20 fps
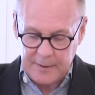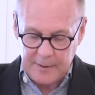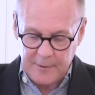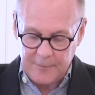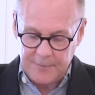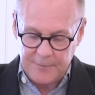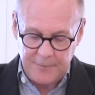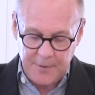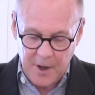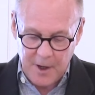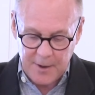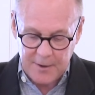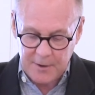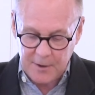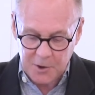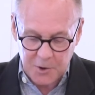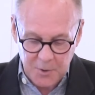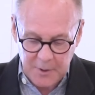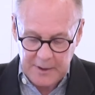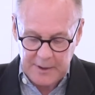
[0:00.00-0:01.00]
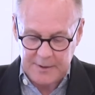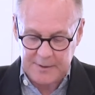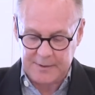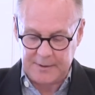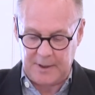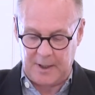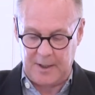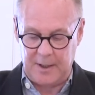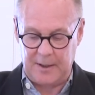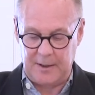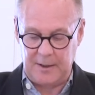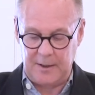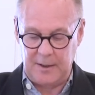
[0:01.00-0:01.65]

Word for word: if not creekside,